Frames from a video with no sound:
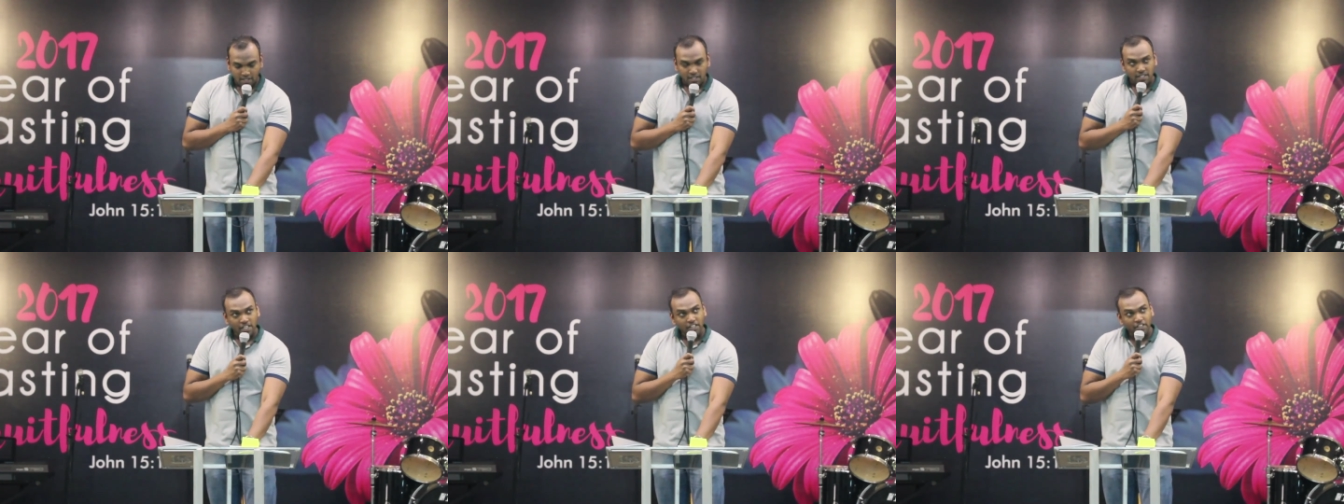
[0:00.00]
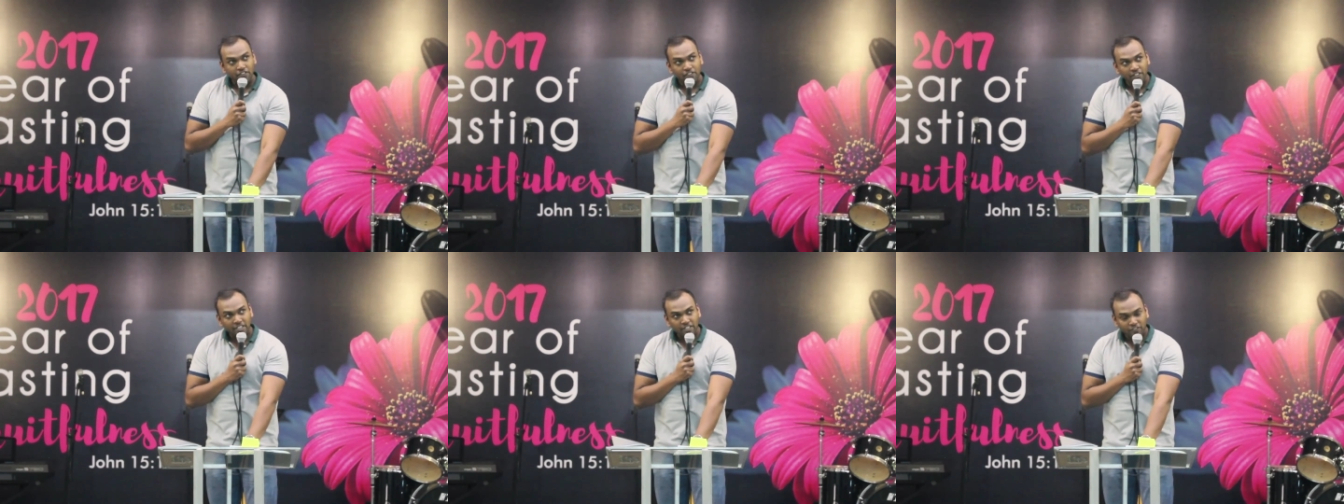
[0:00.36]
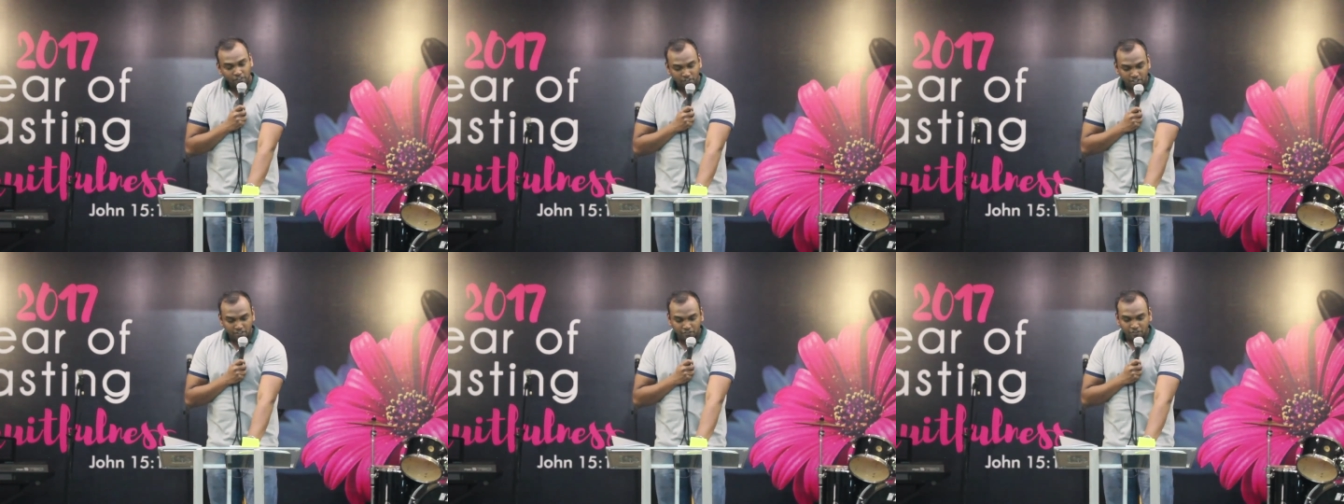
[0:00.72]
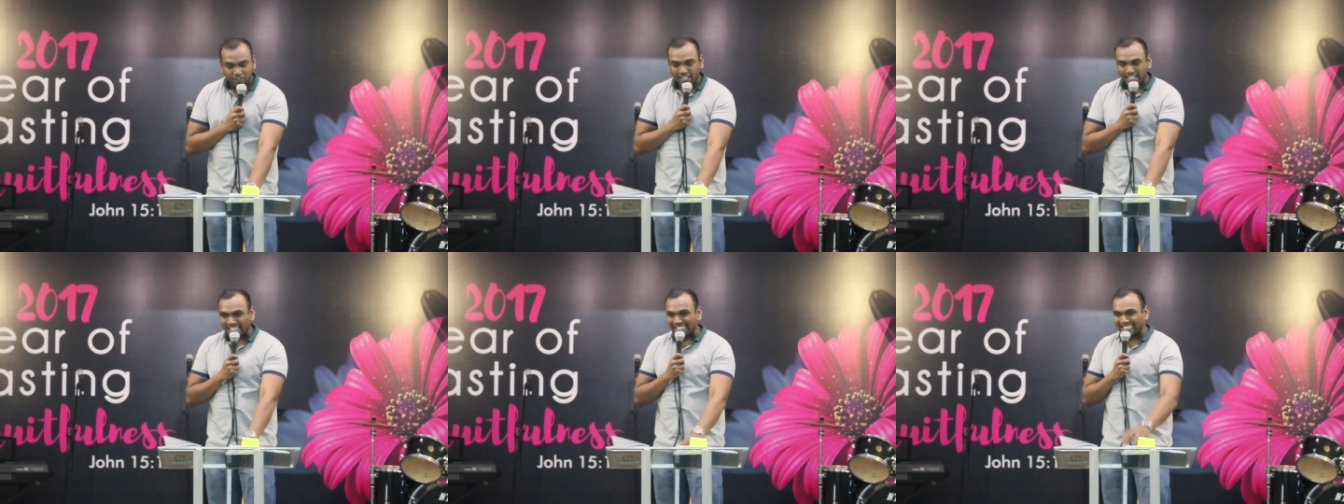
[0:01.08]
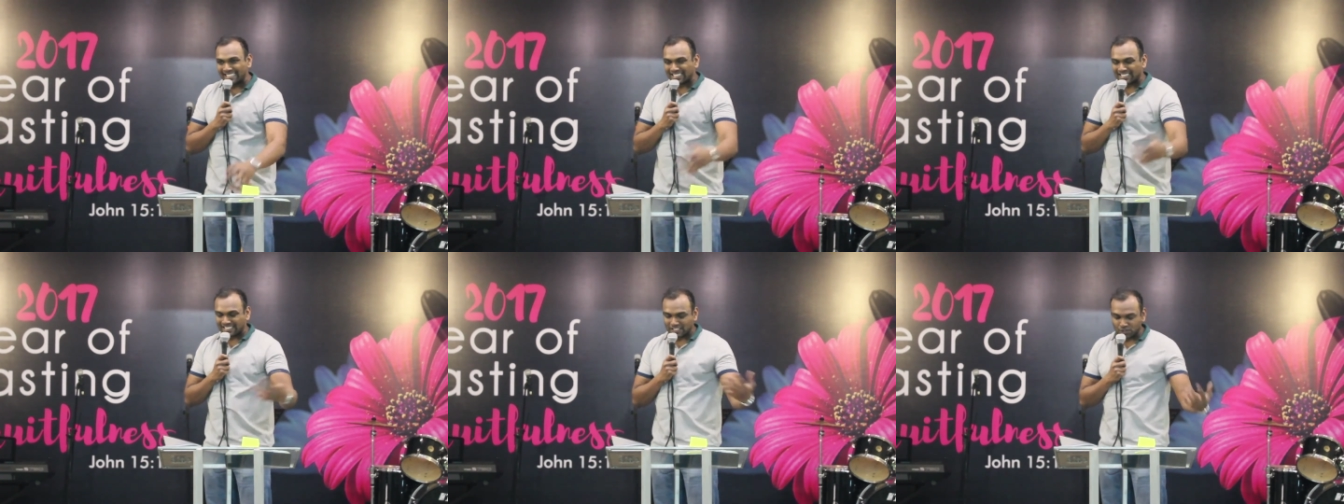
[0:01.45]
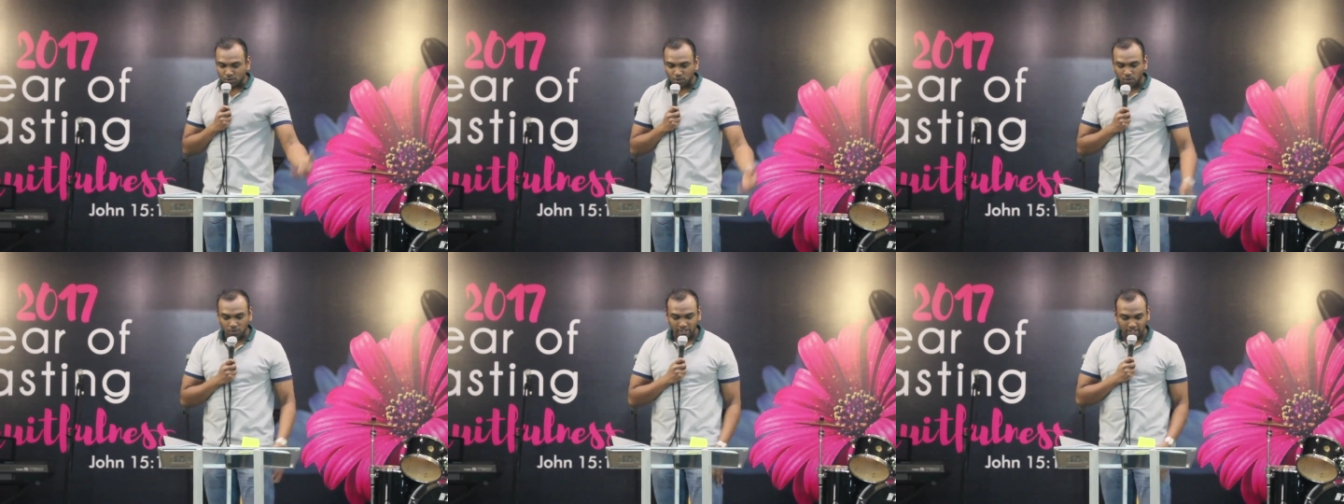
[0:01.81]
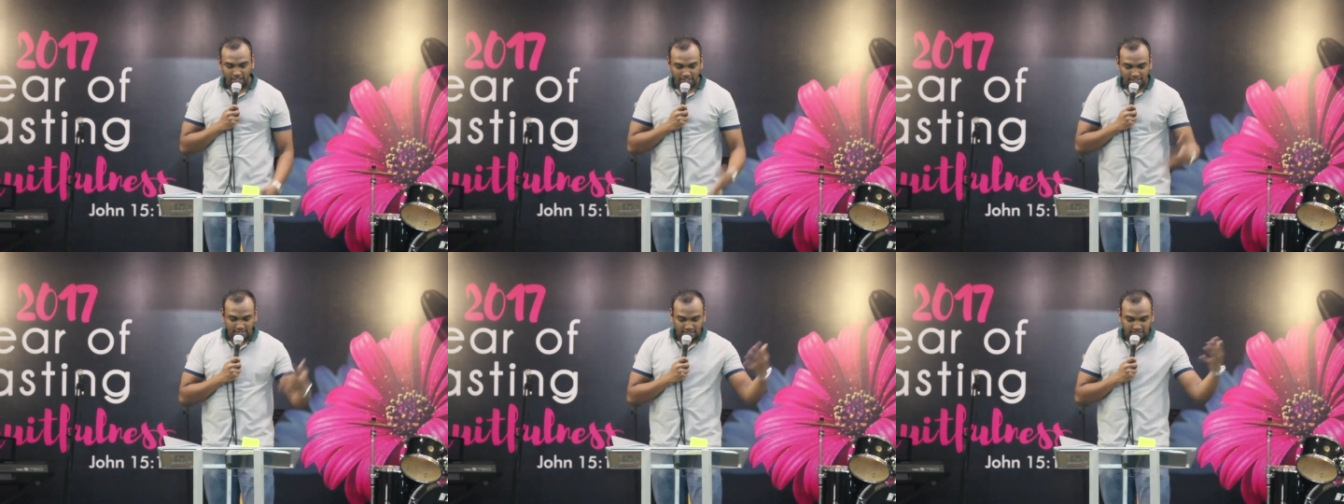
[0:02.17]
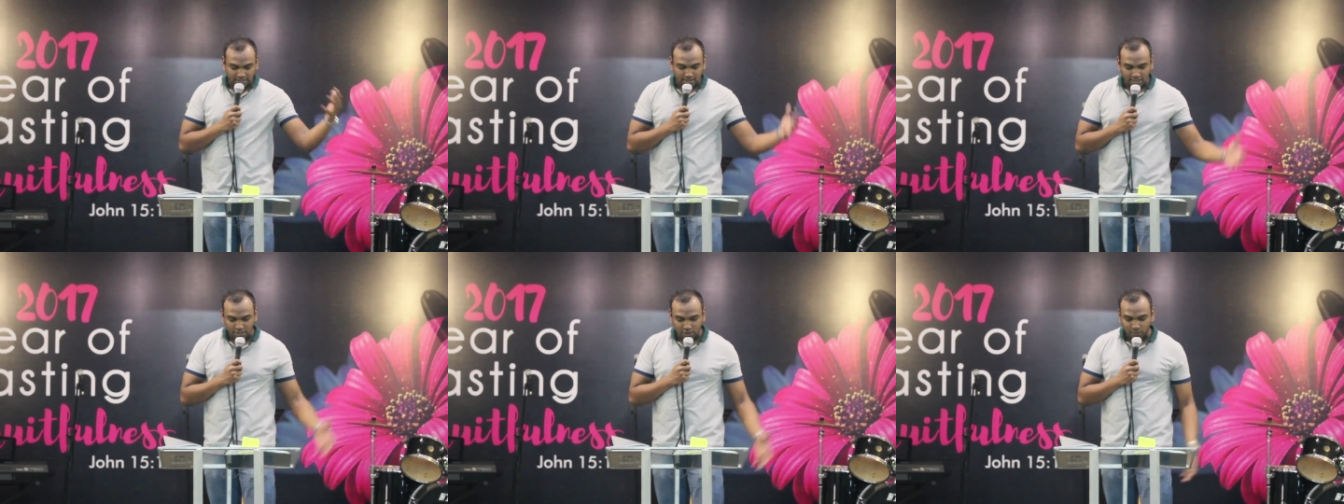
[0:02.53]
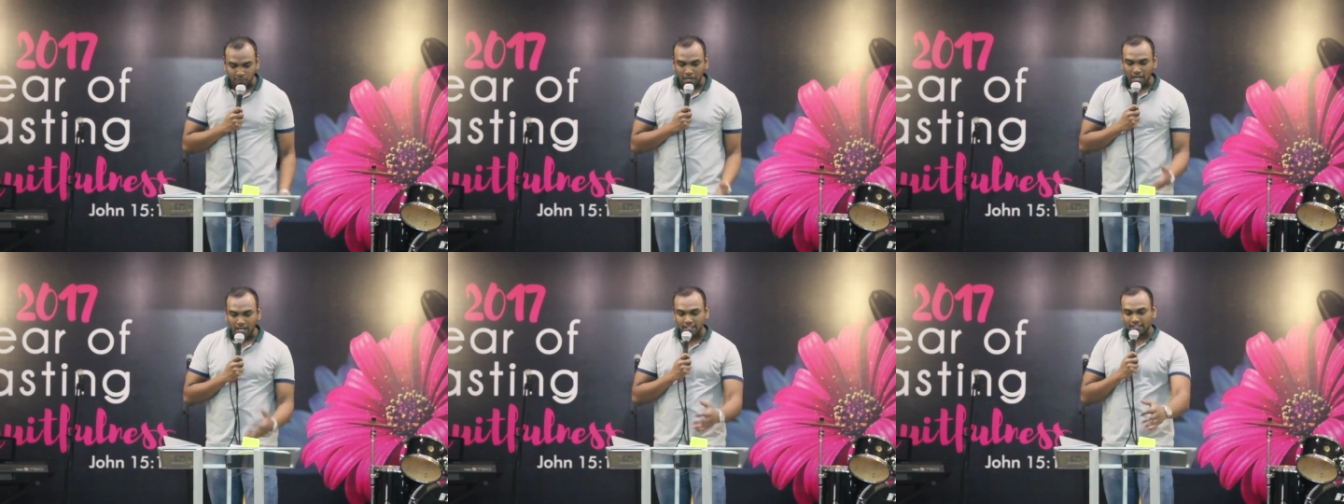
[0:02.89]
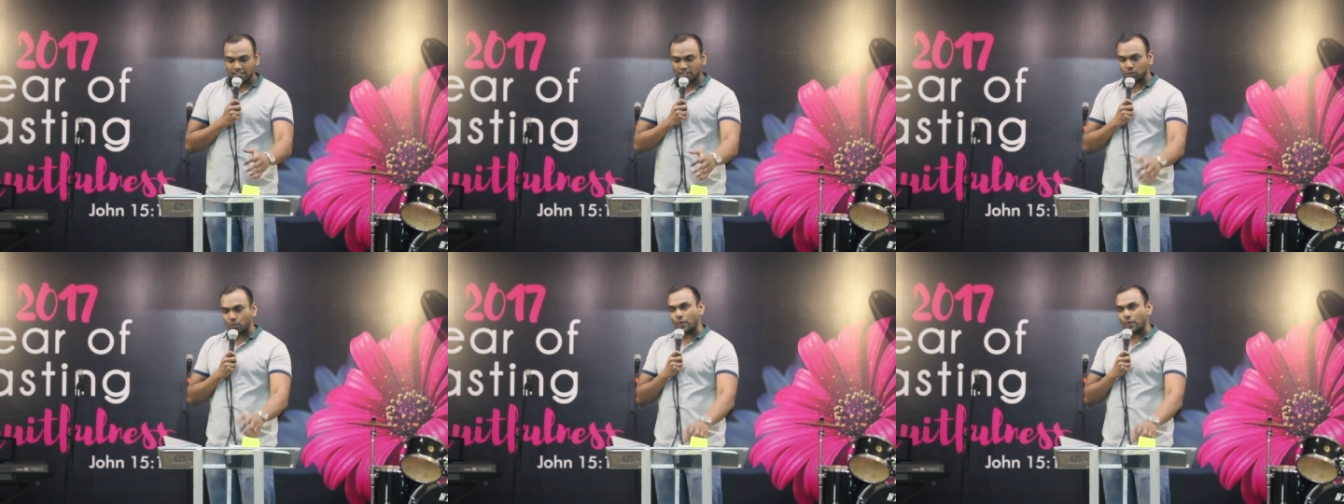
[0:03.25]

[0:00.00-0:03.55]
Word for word: Now, if you, if you, if you read this story, this, this part is